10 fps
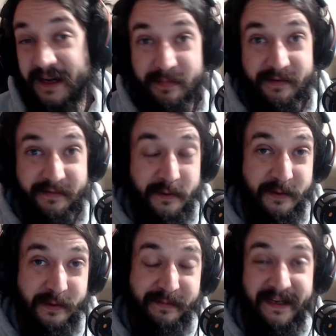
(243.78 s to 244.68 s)
I prefer
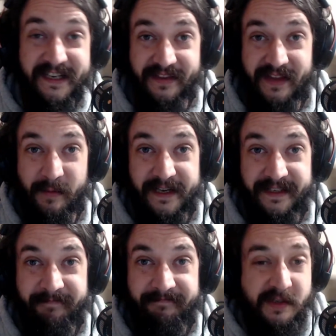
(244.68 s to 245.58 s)
to explain it that way.
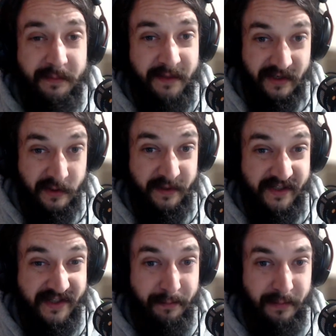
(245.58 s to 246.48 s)
So probably something to do with
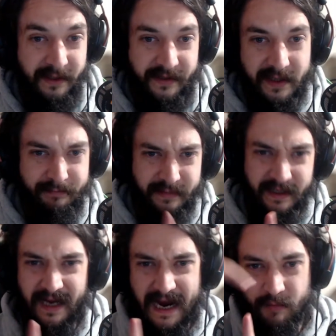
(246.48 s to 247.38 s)
the symbol, the
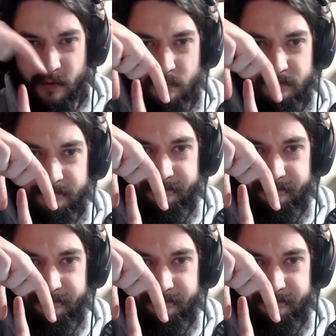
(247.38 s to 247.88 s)
arrow.